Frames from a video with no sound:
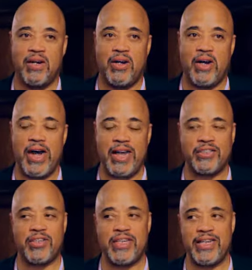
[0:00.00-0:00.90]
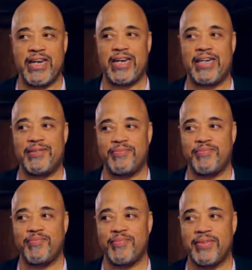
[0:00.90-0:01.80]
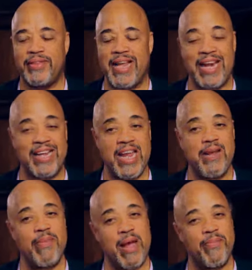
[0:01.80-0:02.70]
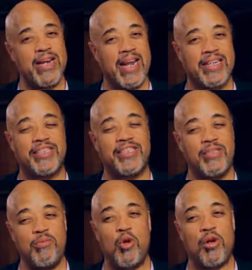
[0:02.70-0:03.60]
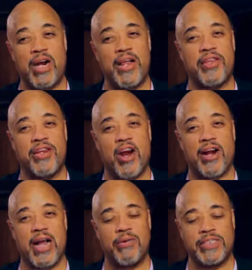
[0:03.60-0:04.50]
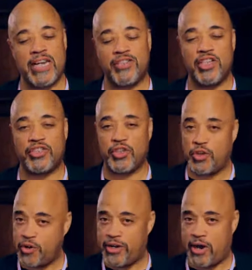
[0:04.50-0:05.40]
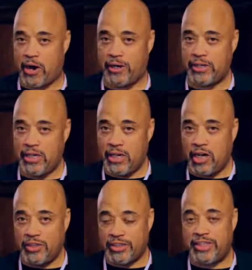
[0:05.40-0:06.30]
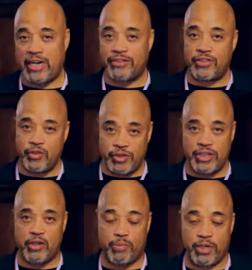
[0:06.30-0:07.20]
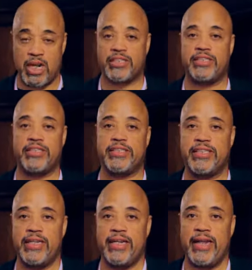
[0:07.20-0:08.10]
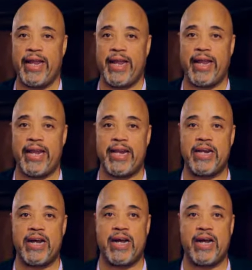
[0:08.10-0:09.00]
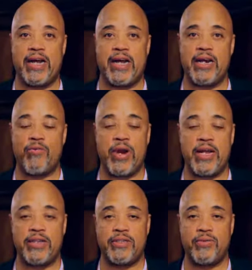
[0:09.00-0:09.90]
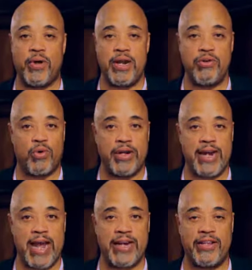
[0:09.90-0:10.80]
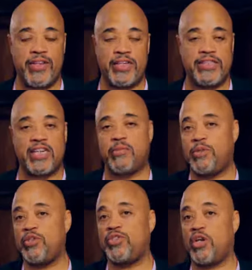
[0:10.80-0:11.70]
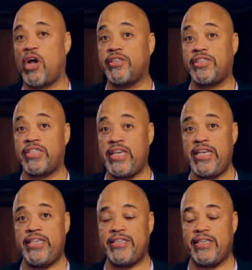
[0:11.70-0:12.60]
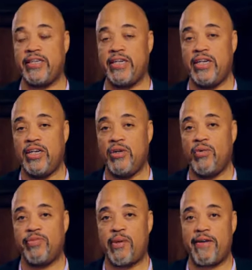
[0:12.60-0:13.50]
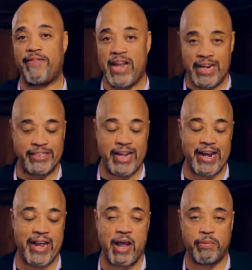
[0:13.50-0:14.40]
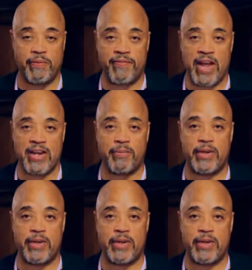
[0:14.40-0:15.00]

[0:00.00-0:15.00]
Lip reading: I actually, that came at me like a steamroller out of the dark. I was actually a security guard on the set of Stu Siegel Productions, and it rained one night, and the executive producer lost his keys, and with my flashlight, I helped him find them,